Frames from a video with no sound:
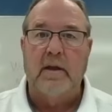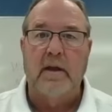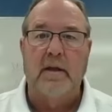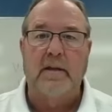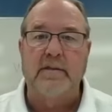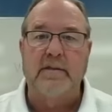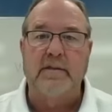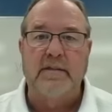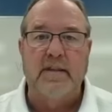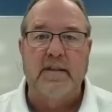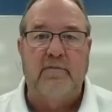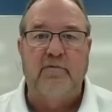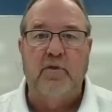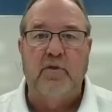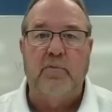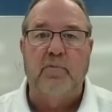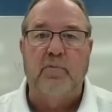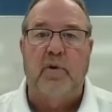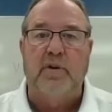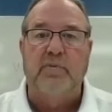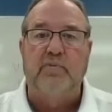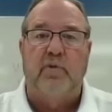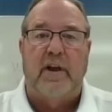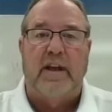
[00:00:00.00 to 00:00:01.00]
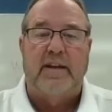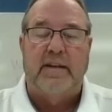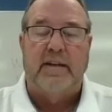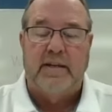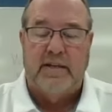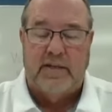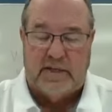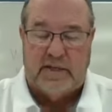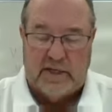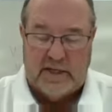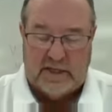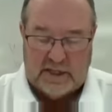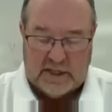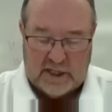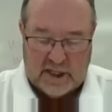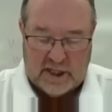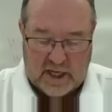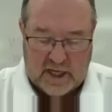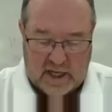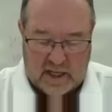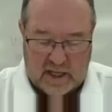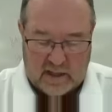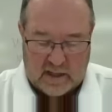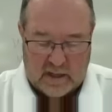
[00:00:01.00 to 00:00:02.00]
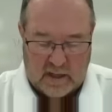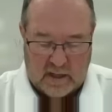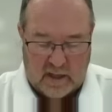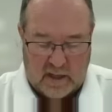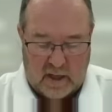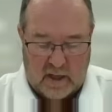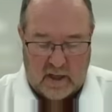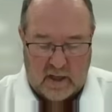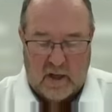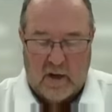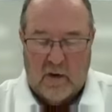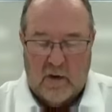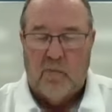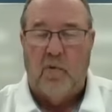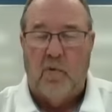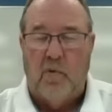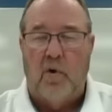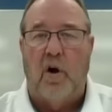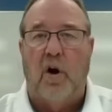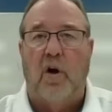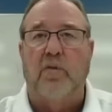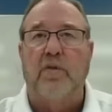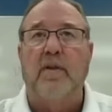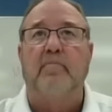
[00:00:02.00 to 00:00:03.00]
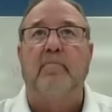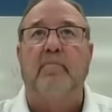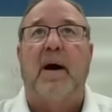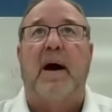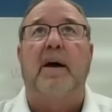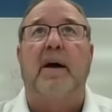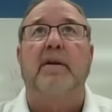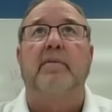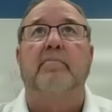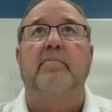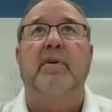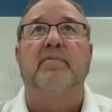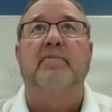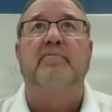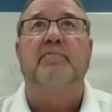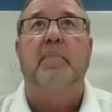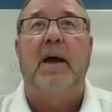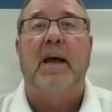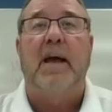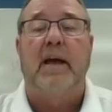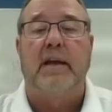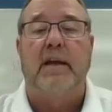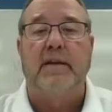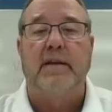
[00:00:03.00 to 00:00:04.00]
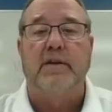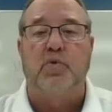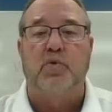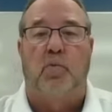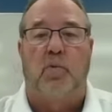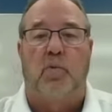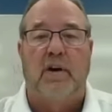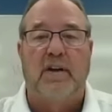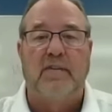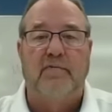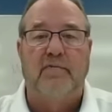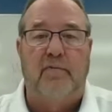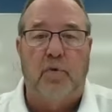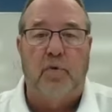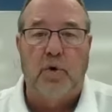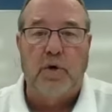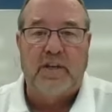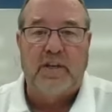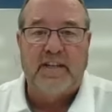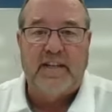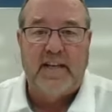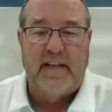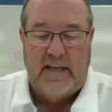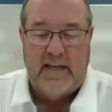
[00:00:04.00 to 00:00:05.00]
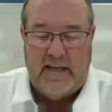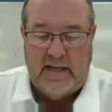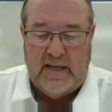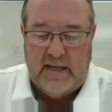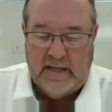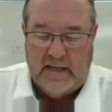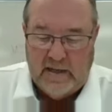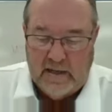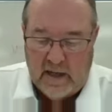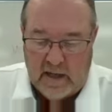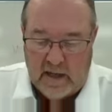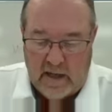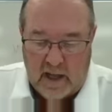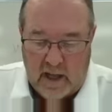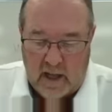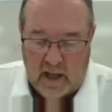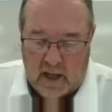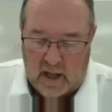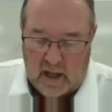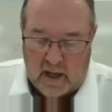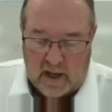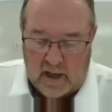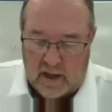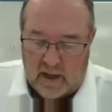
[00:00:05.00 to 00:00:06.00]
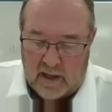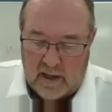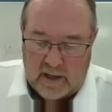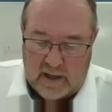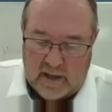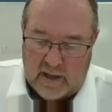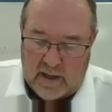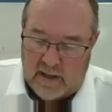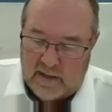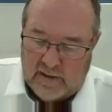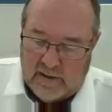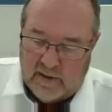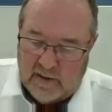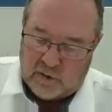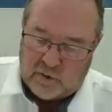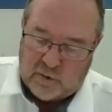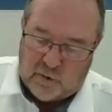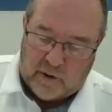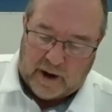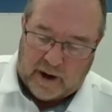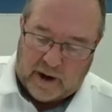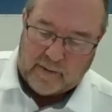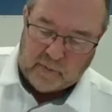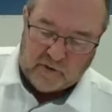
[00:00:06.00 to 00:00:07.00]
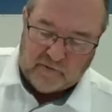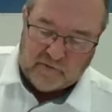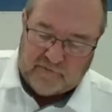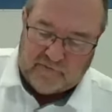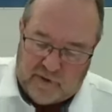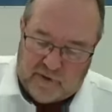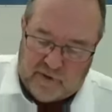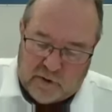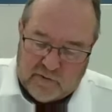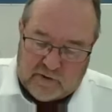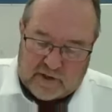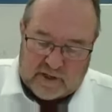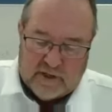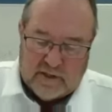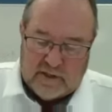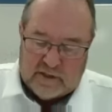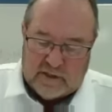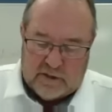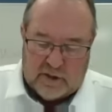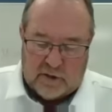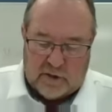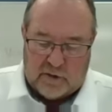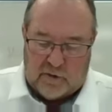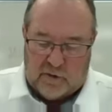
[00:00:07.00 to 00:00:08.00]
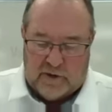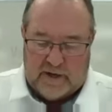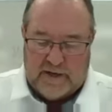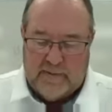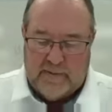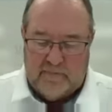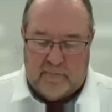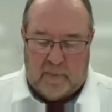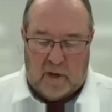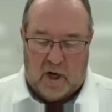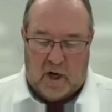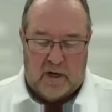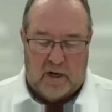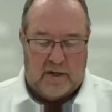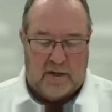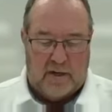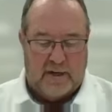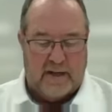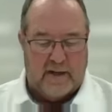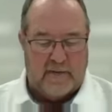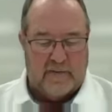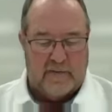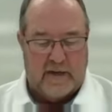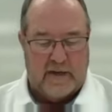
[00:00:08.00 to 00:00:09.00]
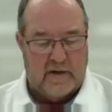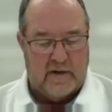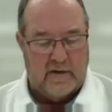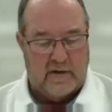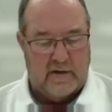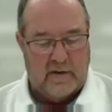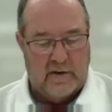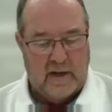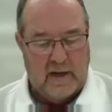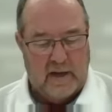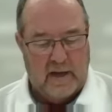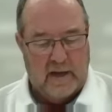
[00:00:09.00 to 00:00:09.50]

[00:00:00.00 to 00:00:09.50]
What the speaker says: Okay, is everyone ready to check? We're on the bottom of page 114 in the grammar focus, the green part down there.